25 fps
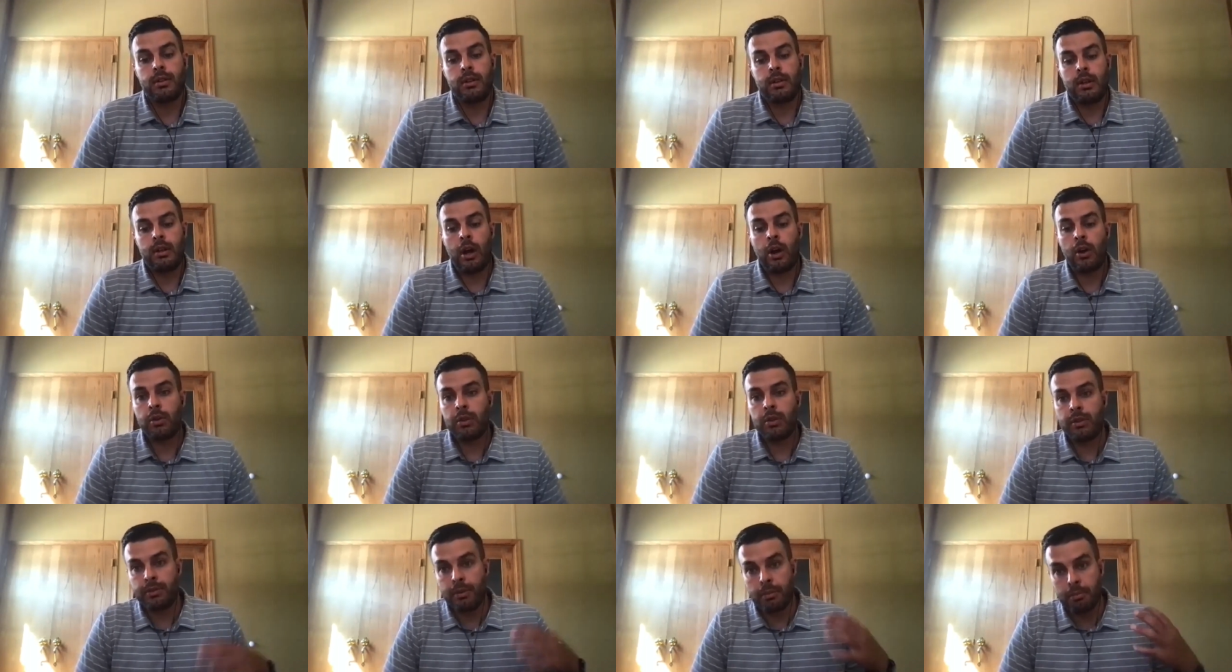not
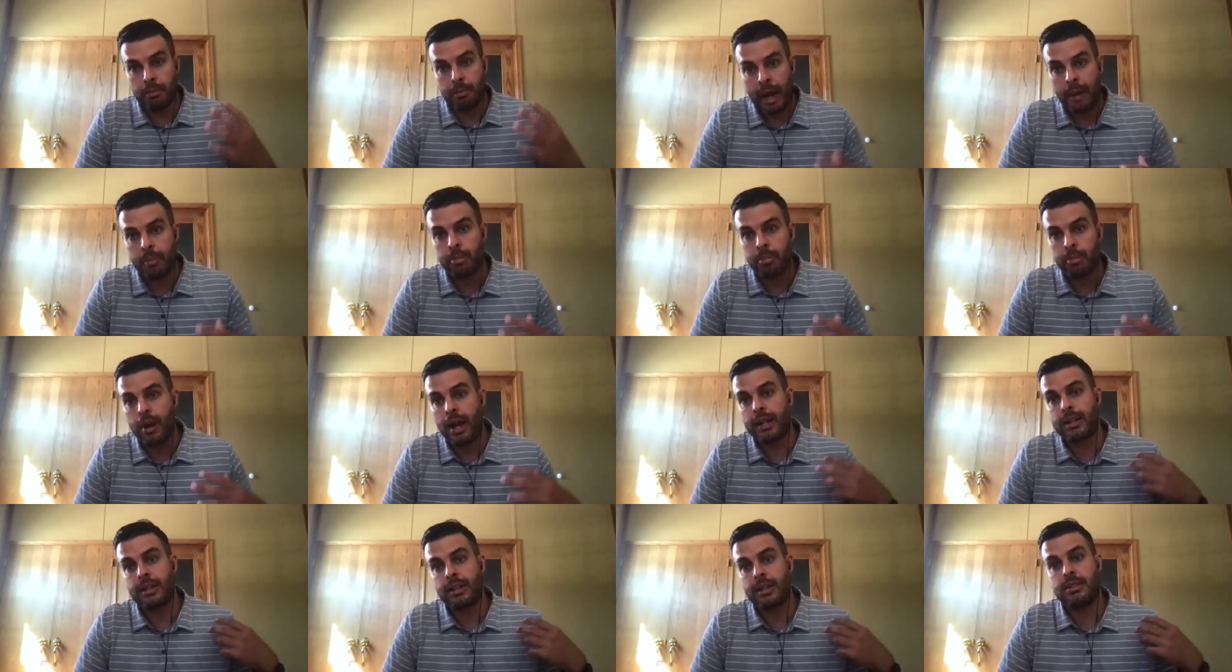only for my
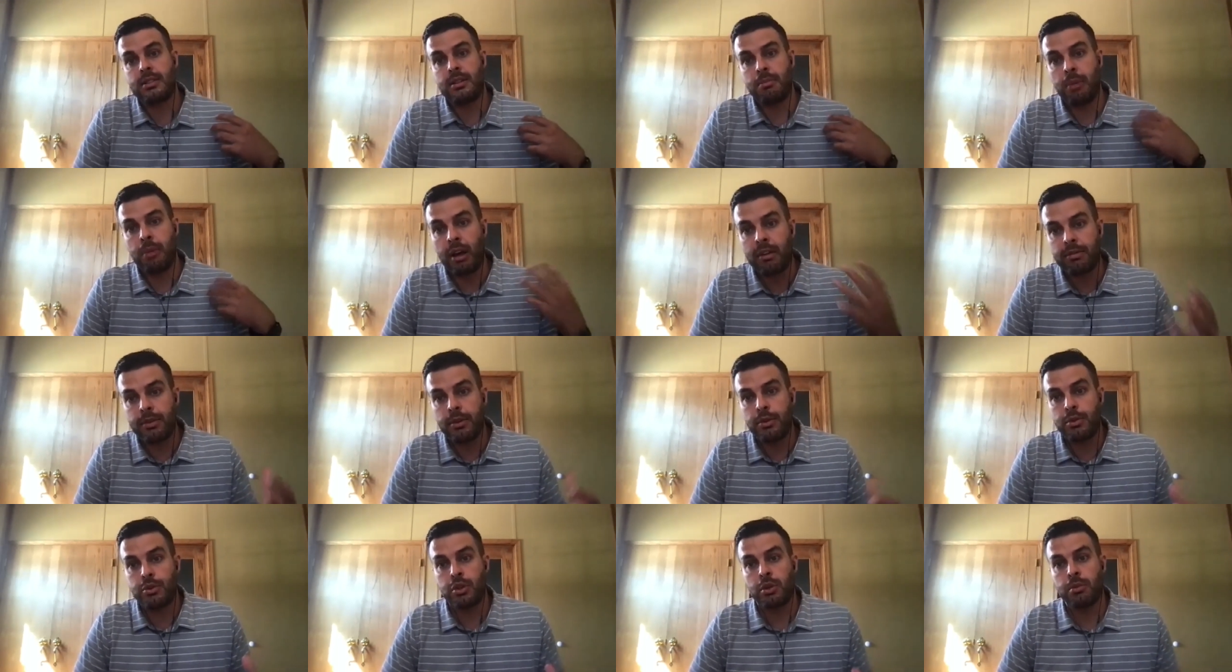practice and my
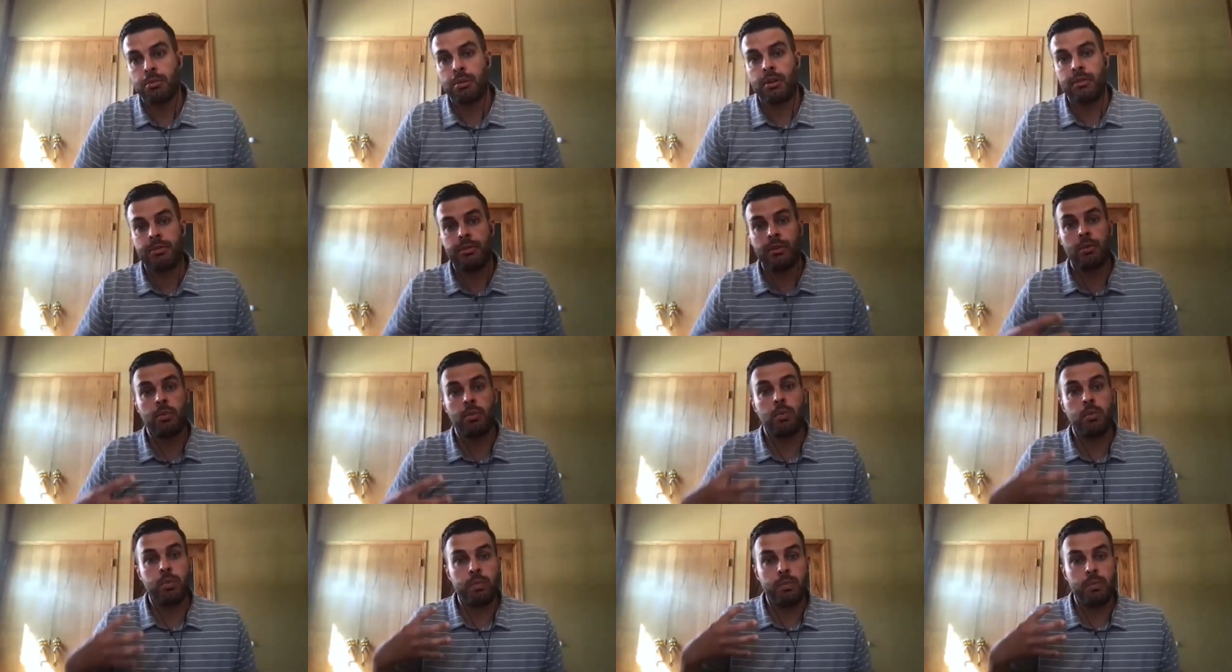future but
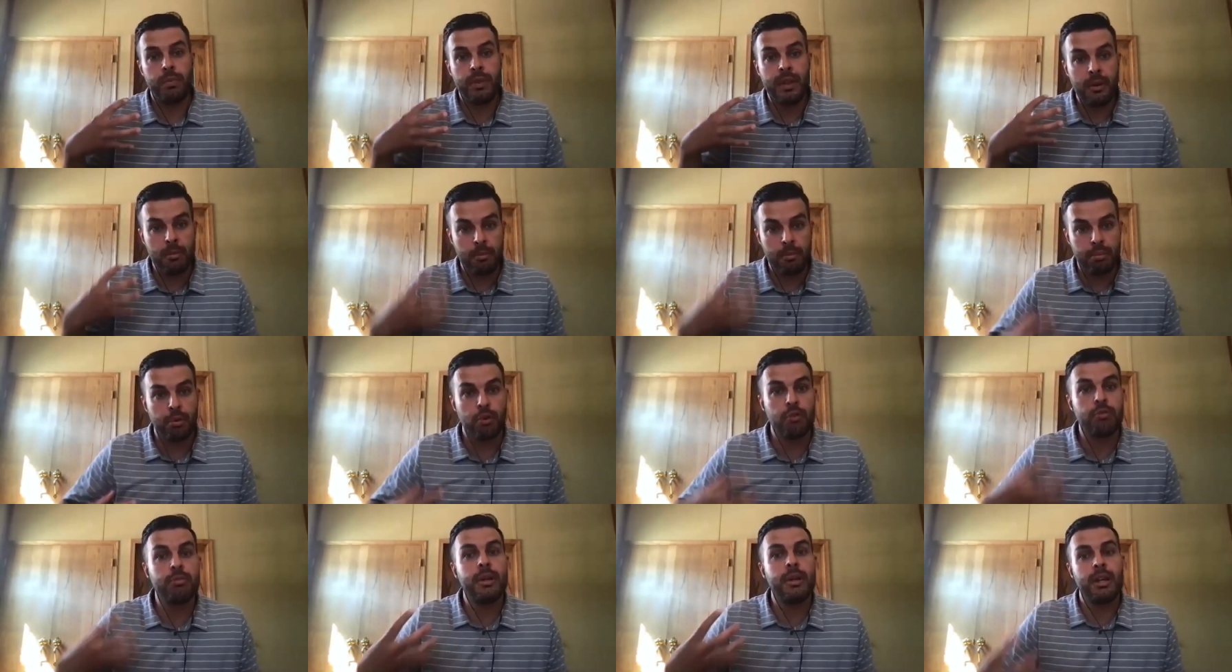for the
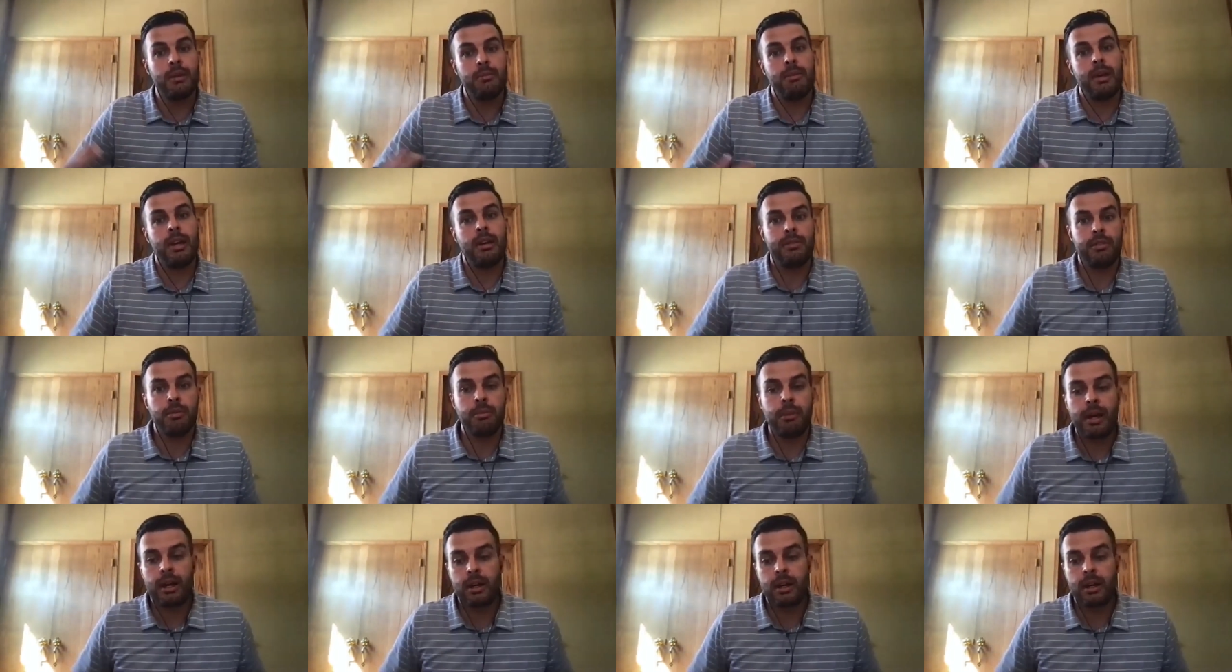improvement it made for my